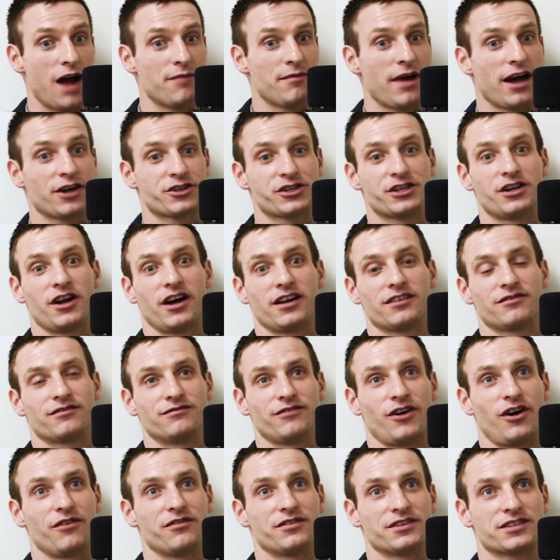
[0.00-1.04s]
actually not
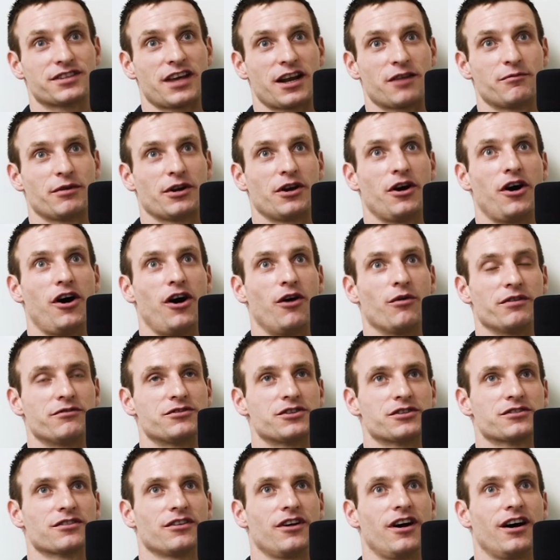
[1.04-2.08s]
involved in the setup at all. We've
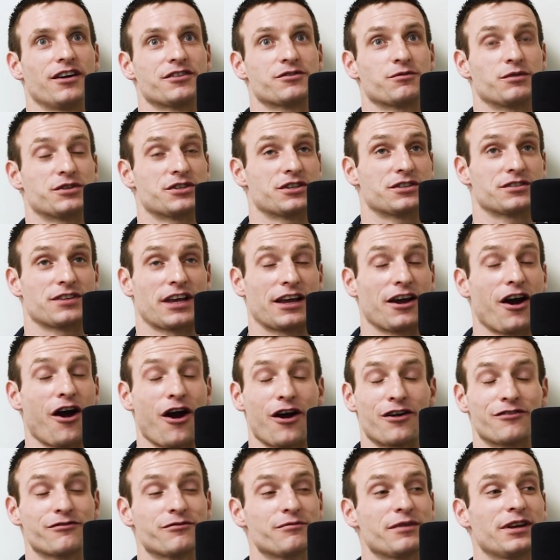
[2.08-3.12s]
just launched, which is like
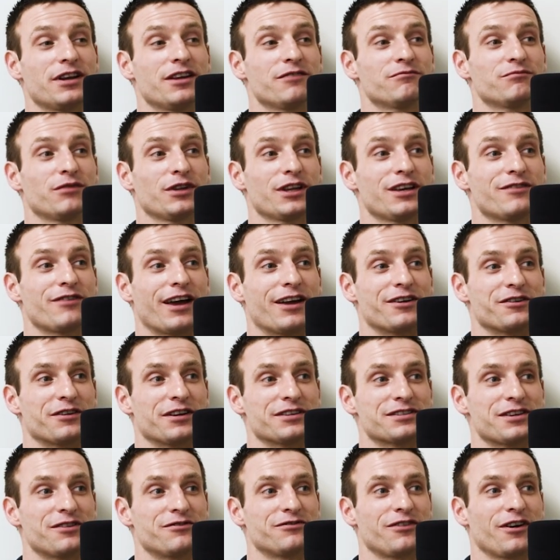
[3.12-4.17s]
hard for me to even believe, Andrew. That's
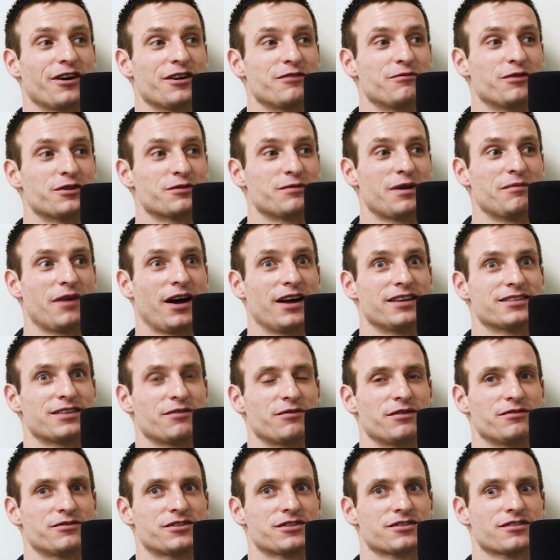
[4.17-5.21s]
how far you push my mindset.
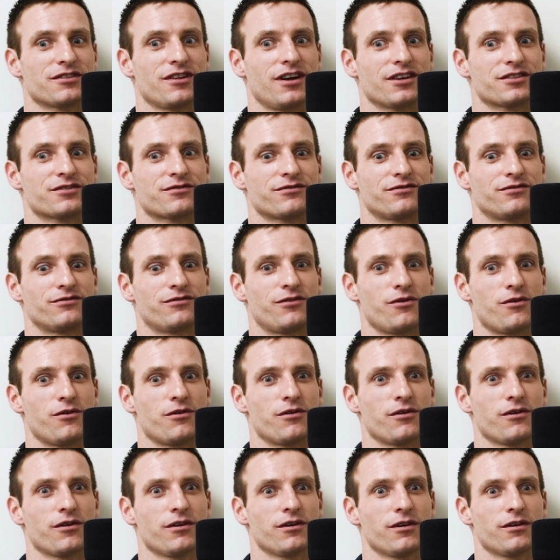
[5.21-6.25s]
We've just launched
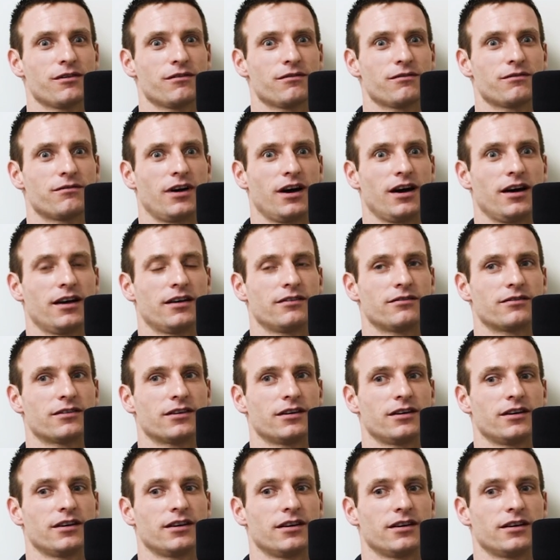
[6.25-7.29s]
four, five,
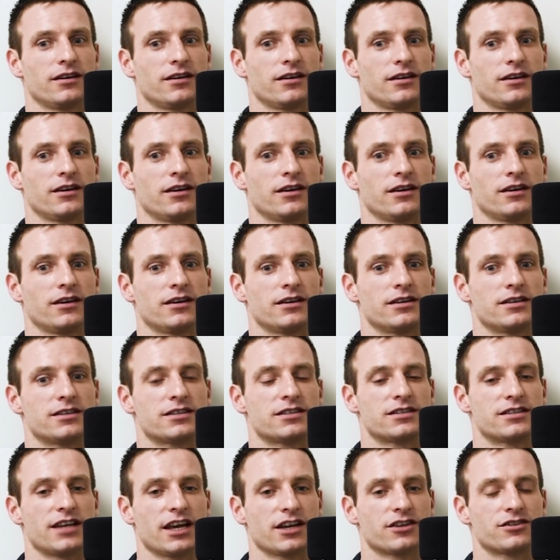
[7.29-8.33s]

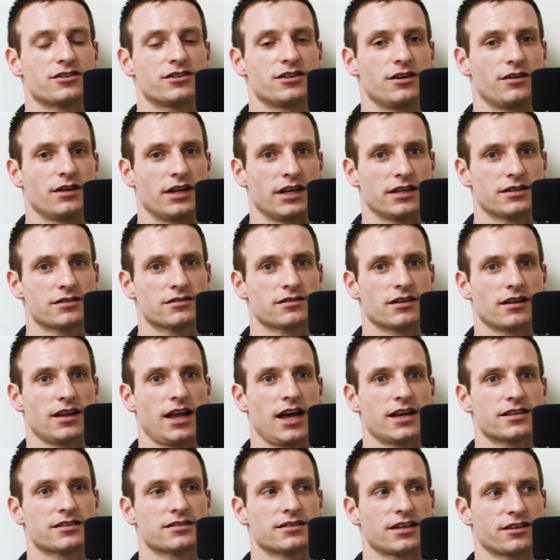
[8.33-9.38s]
six units. The
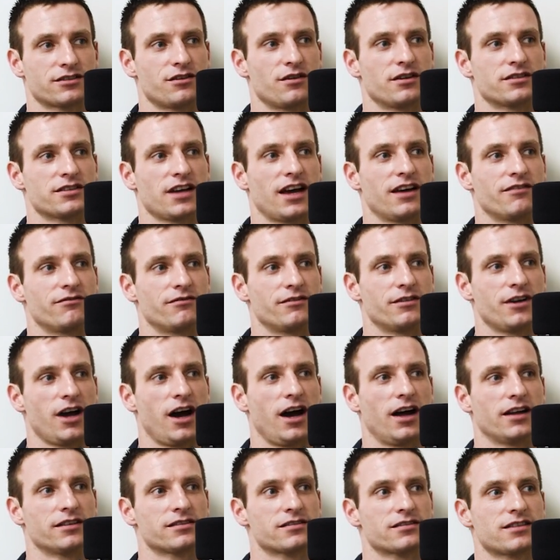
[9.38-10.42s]
last six units I have
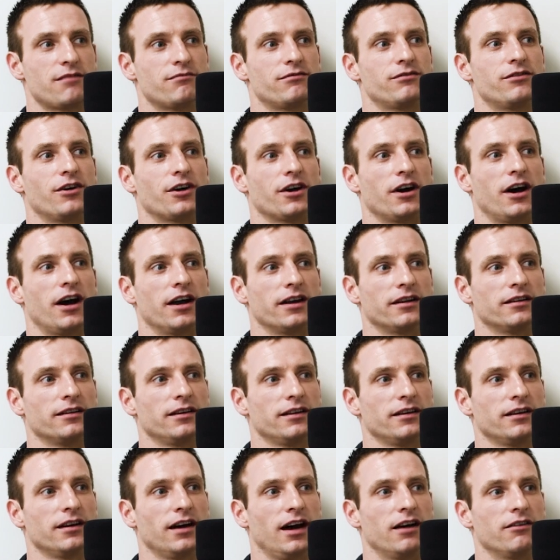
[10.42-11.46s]
not stepped foot on.
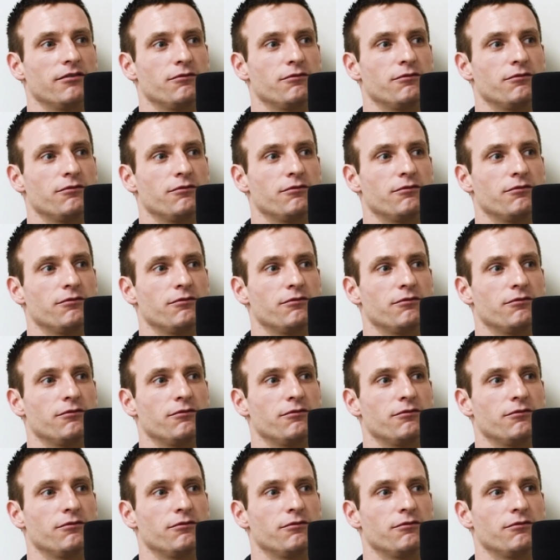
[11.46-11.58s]
I've